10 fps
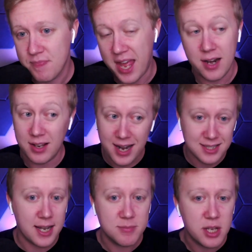and a lot of
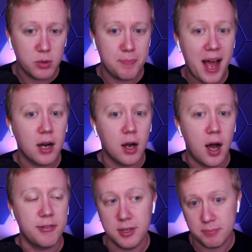times they would back
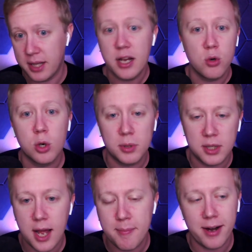off and play a normal
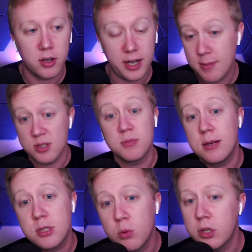linebacker game.
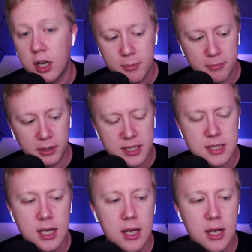Sometimes they would come and blitz.